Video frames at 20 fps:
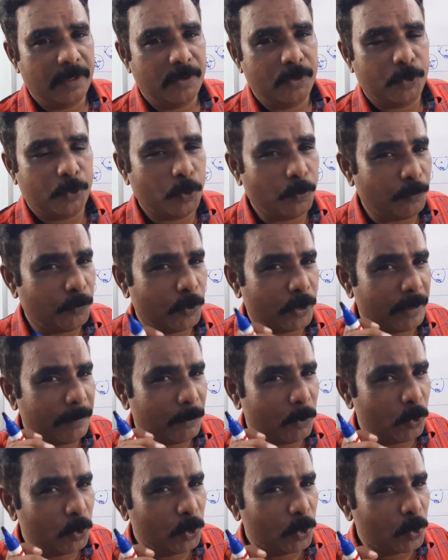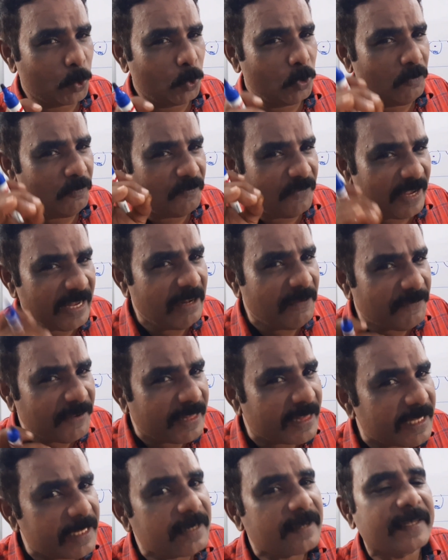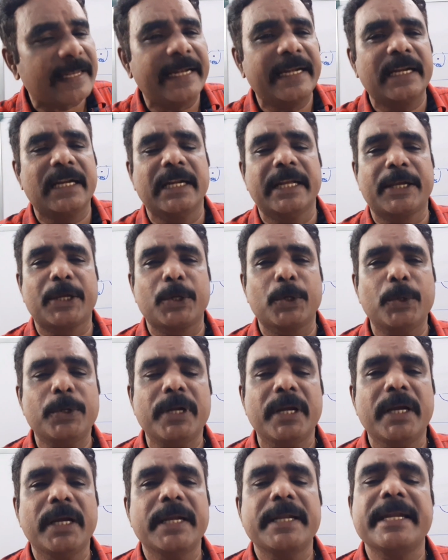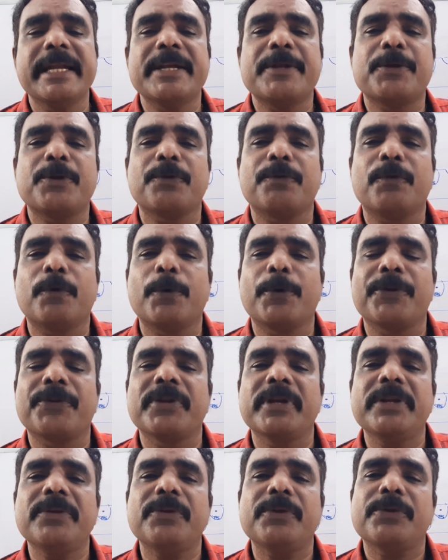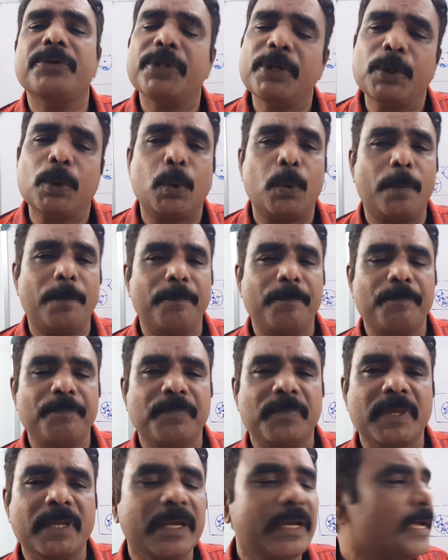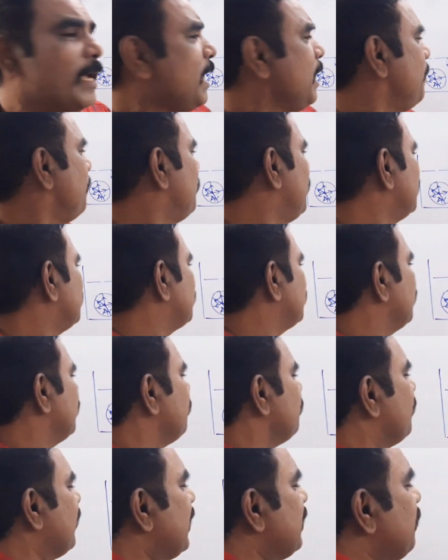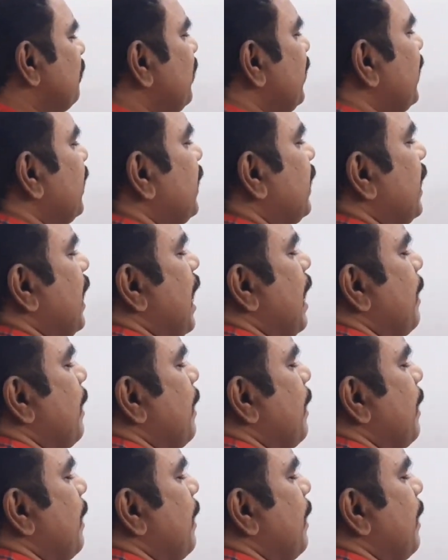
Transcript: So for a molecule well within inside liquid, net force is 0. But when we